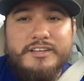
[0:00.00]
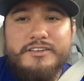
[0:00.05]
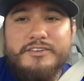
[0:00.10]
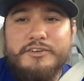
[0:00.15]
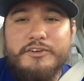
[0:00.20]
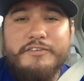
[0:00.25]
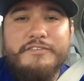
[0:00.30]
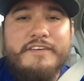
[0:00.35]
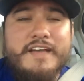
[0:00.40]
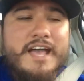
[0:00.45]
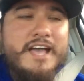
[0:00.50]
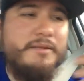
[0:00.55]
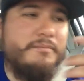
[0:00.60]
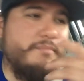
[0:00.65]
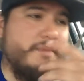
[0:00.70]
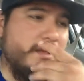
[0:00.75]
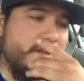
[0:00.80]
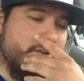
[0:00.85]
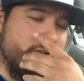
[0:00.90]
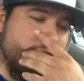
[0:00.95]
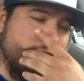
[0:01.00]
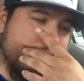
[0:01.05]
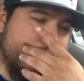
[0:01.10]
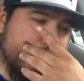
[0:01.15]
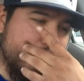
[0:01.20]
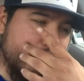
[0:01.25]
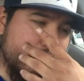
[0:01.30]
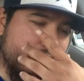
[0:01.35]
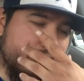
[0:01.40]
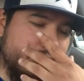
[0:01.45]
your fan, your
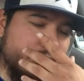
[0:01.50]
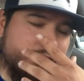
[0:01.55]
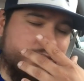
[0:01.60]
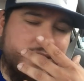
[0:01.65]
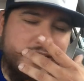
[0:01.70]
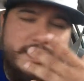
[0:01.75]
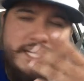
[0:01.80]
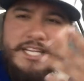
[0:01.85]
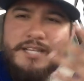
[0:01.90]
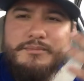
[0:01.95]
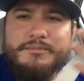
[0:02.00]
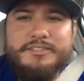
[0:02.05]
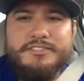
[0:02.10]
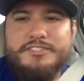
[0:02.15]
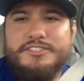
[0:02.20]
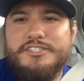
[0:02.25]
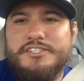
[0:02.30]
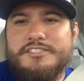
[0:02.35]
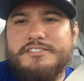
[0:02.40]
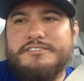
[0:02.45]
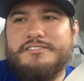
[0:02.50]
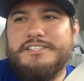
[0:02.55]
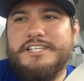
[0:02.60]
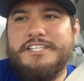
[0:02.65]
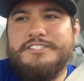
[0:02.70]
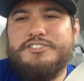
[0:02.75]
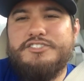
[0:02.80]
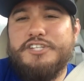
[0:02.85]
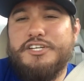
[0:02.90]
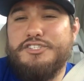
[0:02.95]
your your team is just
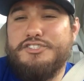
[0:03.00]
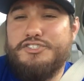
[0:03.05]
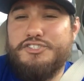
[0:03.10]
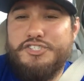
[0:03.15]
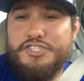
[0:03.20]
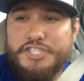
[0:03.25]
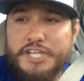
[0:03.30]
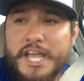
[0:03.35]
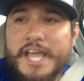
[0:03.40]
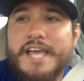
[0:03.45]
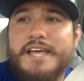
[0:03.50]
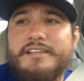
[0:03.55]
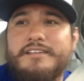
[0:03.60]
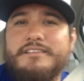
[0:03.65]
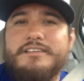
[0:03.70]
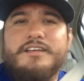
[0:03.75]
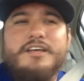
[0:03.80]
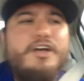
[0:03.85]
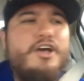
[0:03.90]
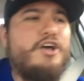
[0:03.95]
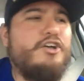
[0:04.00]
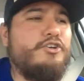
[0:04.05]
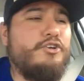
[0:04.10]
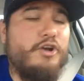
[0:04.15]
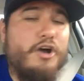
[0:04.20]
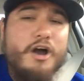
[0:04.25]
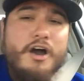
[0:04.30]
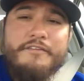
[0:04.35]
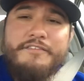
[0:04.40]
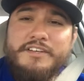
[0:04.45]
it's just shit. Your
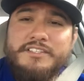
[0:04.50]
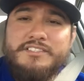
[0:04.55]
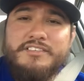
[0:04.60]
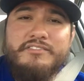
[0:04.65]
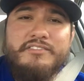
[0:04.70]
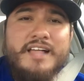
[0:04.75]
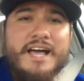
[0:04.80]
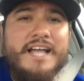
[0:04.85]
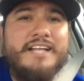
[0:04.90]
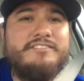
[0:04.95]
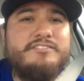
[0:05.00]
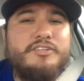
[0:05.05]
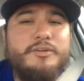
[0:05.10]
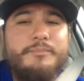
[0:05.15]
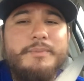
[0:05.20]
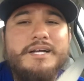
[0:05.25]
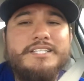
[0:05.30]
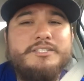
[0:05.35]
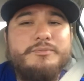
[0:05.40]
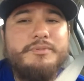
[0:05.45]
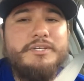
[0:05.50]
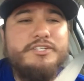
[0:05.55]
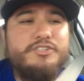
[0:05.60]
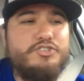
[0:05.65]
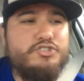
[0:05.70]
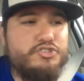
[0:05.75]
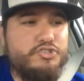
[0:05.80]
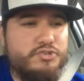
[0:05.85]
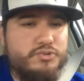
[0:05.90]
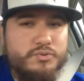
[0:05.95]
offensive line's going to about to be
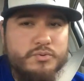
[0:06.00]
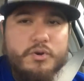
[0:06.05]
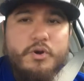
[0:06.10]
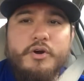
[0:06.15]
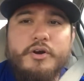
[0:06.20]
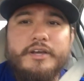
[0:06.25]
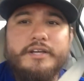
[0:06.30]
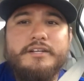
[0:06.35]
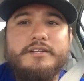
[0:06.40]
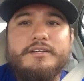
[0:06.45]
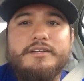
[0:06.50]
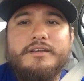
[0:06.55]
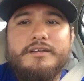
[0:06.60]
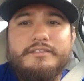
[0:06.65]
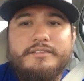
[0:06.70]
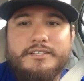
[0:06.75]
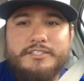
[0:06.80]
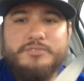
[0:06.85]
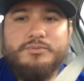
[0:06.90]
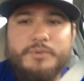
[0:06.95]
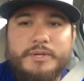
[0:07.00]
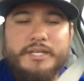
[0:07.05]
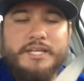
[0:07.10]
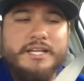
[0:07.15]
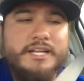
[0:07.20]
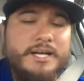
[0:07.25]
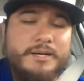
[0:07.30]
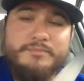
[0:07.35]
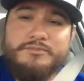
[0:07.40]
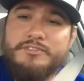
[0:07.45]
destroyed this
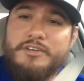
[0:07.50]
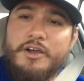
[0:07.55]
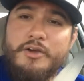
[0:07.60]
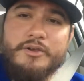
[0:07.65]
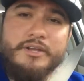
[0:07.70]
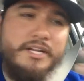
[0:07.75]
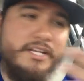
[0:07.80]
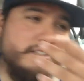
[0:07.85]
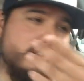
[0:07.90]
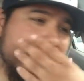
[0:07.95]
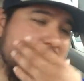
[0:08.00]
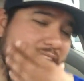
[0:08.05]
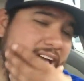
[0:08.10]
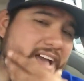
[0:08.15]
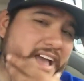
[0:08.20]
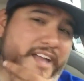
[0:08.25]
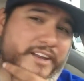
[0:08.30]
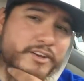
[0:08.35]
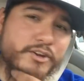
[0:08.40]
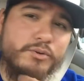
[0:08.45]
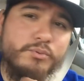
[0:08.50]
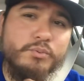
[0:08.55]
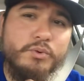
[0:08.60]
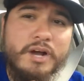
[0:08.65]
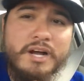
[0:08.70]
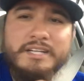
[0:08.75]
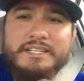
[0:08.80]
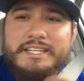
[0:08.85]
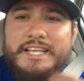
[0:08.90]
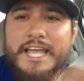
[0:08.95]
weekend. I'm sorry, it is. And your
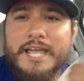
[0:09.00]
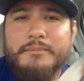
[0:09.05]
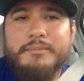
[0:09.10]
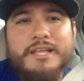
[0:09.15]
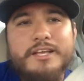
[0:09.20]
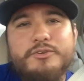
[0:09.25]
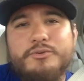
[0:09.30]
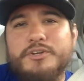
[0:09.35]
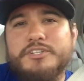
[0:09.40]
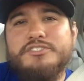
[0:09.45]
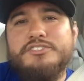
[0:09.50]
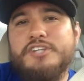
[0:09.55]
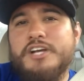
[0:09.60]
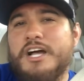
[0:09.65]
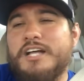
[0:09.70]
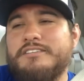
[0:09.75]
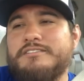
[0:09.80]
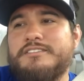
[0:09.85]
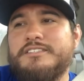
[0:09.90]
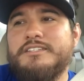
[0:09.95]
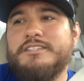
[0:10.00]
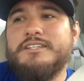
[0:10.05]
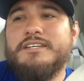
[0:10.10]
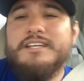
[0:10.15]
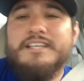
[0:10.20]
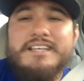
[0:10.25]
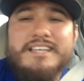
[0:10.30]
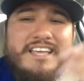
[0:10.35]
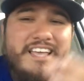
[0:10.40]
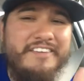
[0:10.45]
run game, like Chris Johnson,
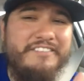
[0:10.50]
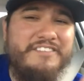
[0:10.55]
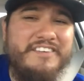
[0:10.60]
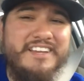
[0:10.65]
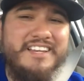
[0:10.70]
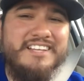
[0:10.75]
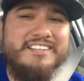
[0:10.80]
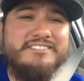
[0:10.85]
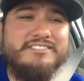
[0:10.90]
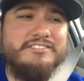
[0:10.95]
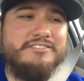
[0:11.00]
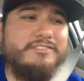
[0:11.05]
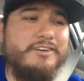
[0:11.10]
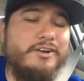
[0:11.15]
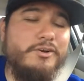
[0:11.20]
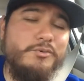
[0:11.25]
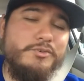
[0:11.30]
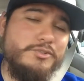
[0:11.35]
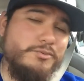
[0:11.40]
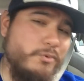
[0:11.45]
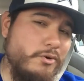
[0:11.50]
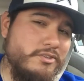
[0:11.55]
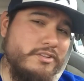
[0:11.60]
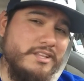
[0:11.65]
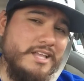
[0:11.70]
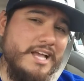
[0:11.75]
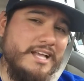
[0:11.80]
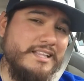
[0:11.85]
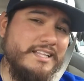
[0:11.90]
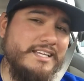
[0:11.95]
if he is a starter, which more than
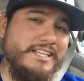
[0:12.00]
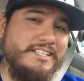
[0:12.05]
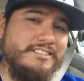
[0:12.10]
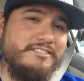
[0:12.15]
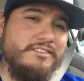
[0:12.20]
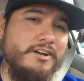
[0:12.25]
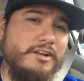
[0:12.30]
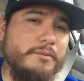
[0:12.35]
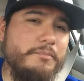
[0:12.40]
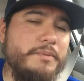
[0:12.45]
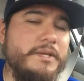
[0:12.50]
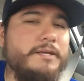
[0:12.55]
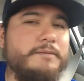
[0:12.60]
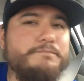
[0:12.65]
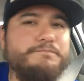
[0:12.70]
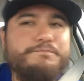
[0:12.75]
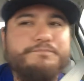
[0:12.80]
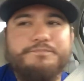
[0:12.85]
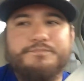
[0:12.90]
likely he's going to be,